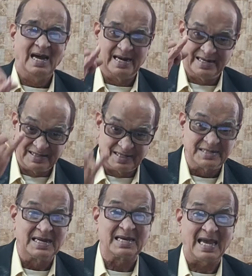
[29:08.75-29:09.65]
and is
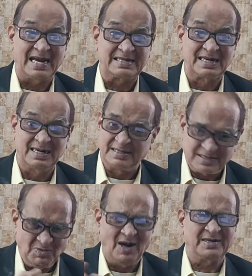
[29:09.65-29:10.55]
it a
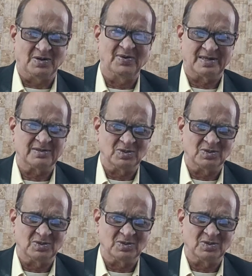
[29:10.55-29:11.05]
catalyst, whatever.